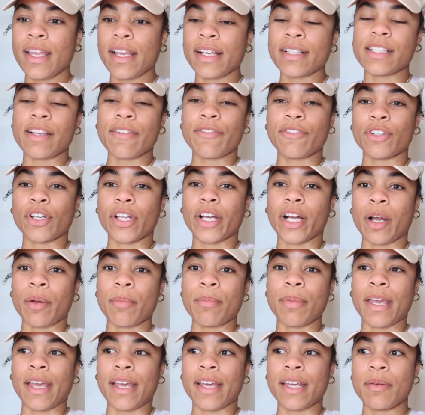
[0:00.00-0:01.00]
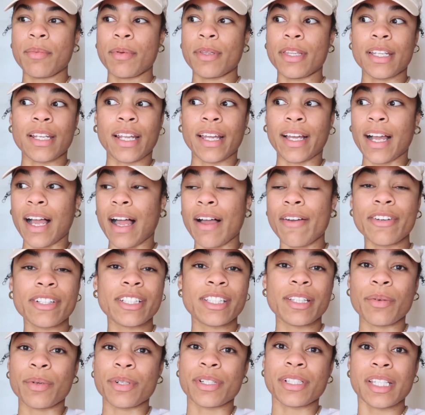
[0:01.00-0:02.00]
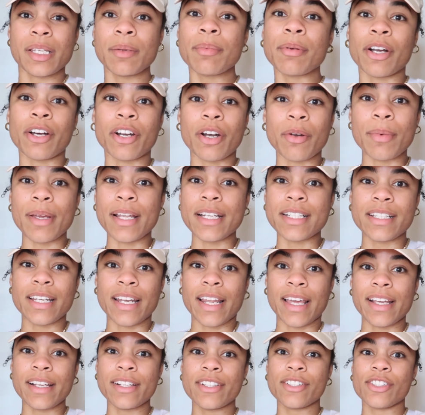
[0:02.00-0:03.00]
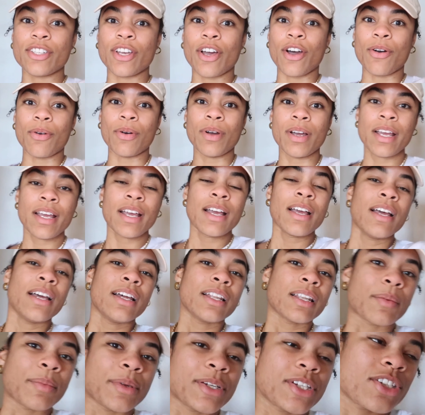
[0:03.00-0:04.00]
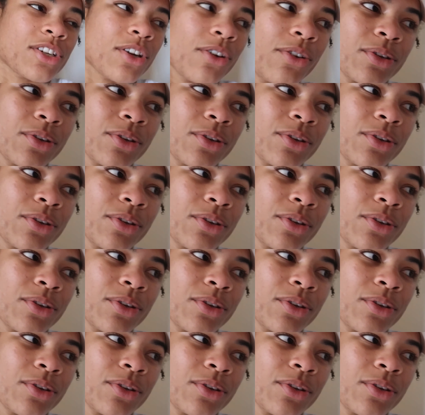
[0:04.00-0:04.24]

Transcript: except for like our bed, but then like obviously we're sleeping on our bed tonight. So let me show